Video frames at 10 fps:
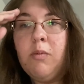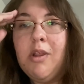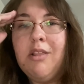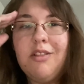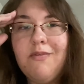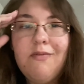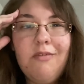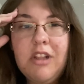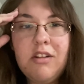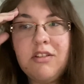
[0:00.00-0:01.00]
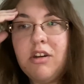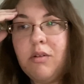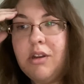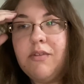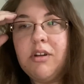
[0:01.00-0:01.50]
with little to
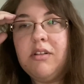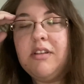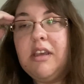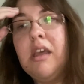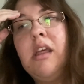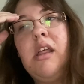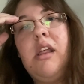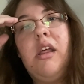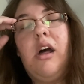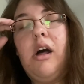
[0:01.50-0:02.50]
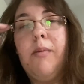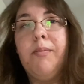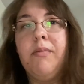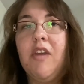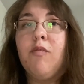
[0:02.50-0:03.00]
no difficulty
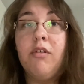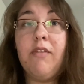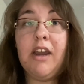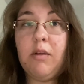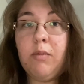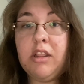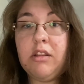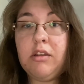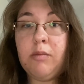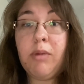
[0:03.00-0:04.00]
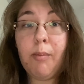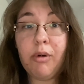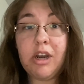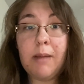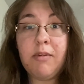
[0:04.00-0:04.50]
if provided with the
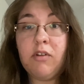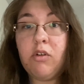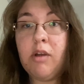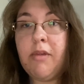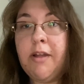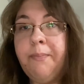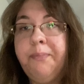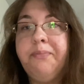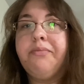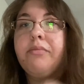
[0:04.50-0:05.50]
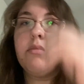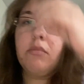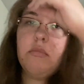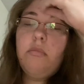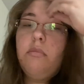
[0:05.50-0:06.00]
proper adaptive equipment.
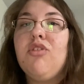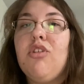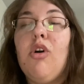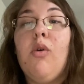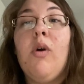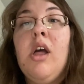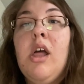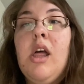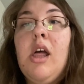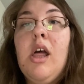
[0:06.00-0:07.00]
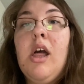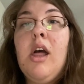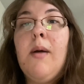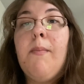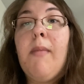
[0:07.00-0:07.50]
So
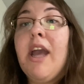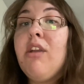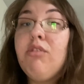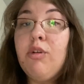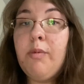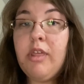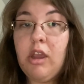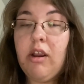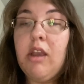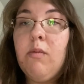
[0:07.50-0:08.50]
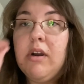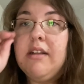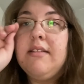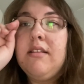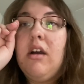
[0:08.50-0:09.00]
my group theory
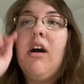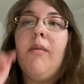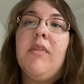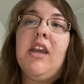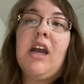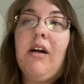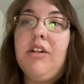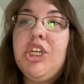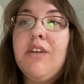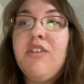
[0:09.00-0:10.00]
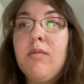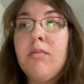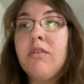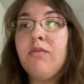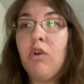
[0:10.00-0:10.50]
was ecology of human
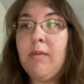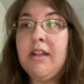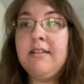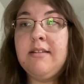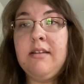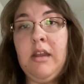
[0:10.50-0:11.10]
performance.